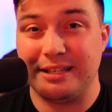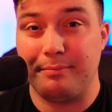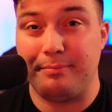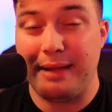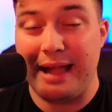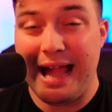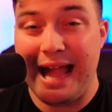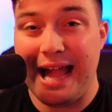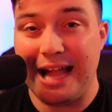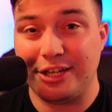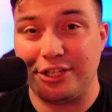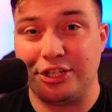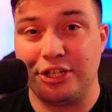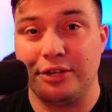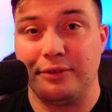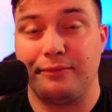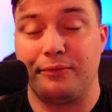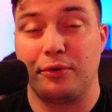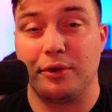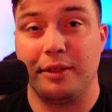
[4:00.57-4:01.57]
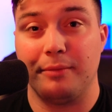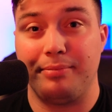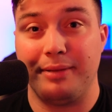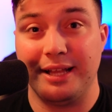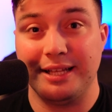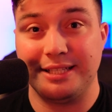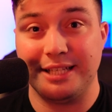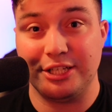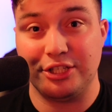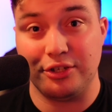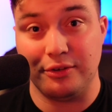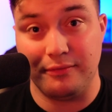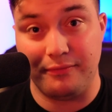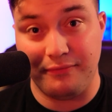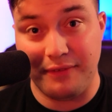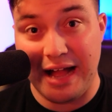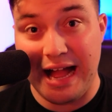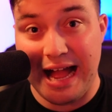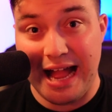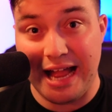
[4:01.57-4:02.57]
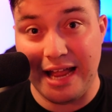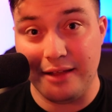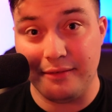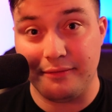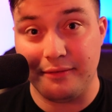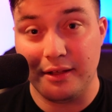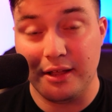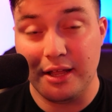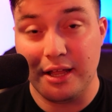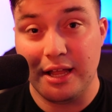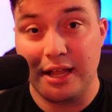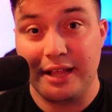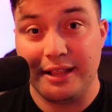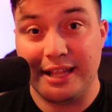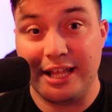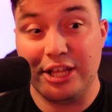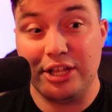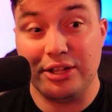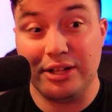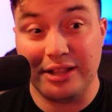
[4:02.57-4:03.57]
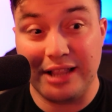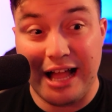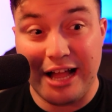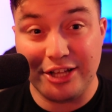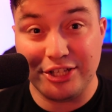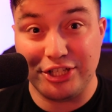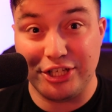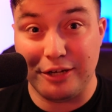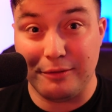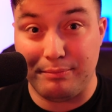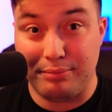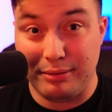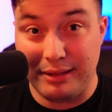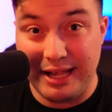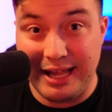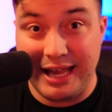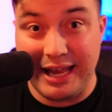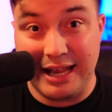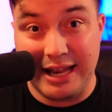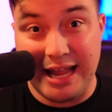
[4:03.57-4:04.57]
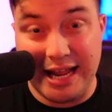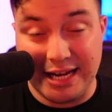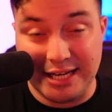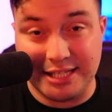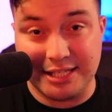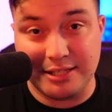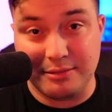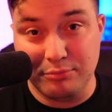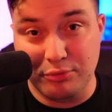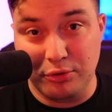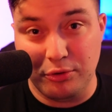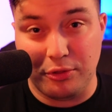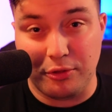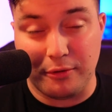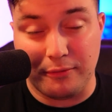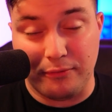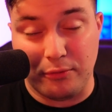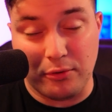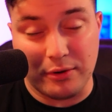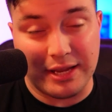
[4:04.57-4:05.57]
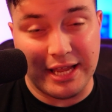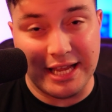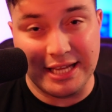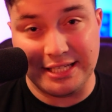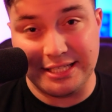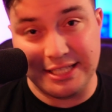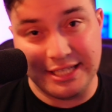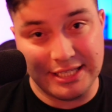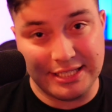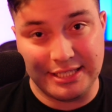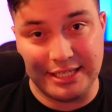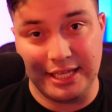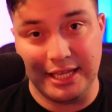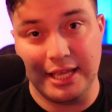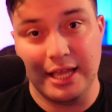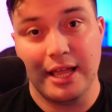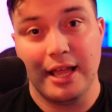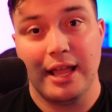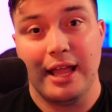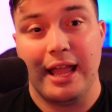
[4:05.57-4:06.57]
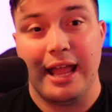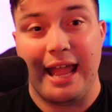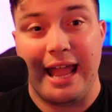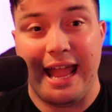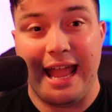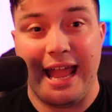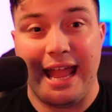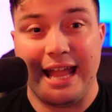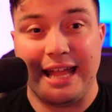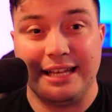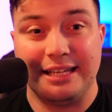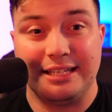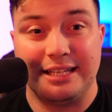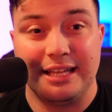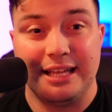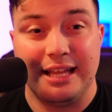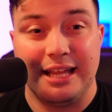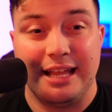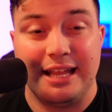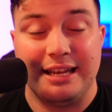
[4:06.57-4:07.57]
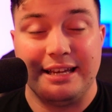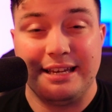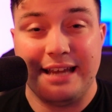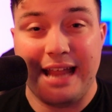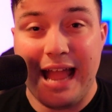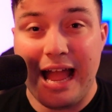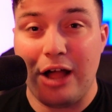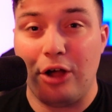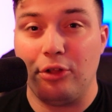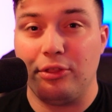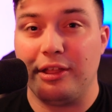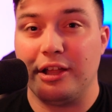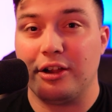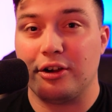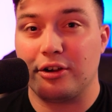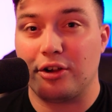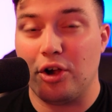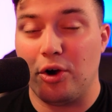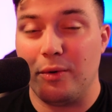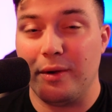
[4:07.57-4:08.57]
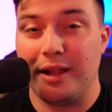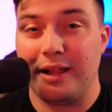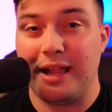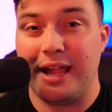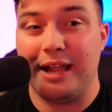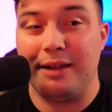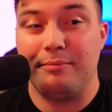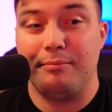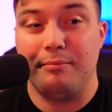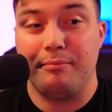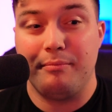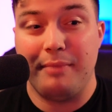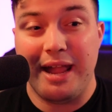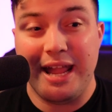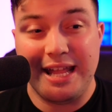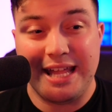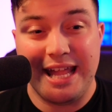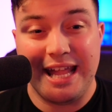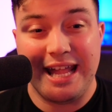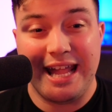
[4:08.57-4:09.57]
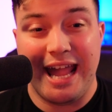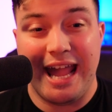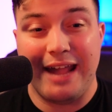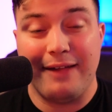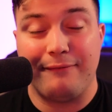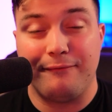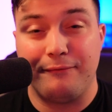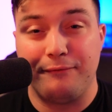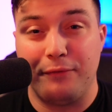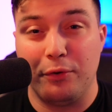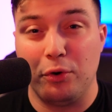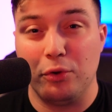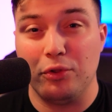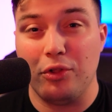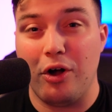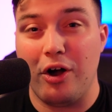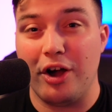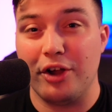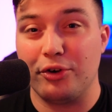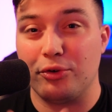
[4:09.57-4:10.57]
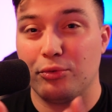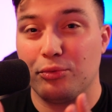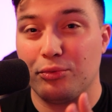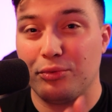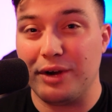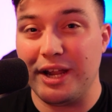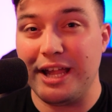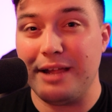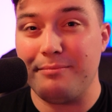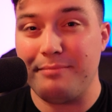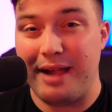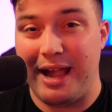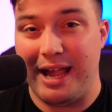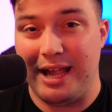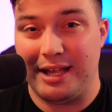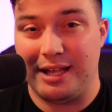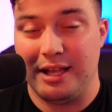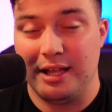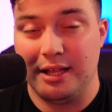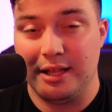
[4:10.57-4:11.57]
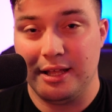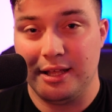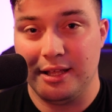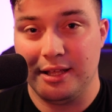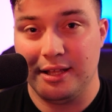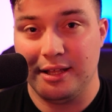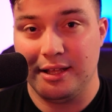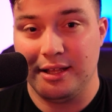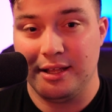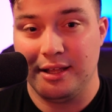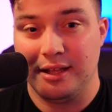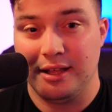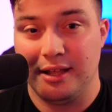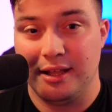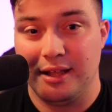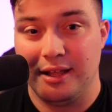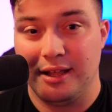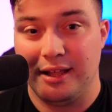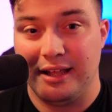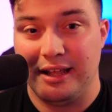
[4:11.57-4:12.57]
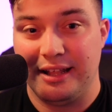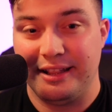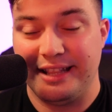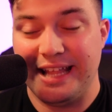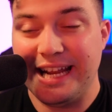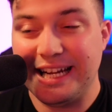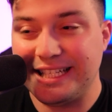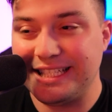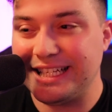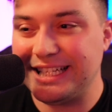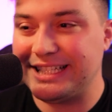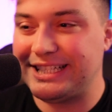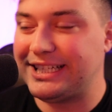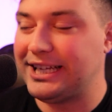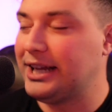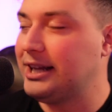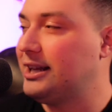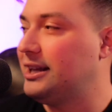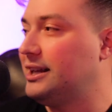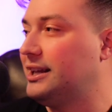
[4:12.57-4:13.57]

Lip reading: a patch for the PlayStation 5 that allows you to play it at a smoother 4K 60. And now they are going and making a full-on remake. This is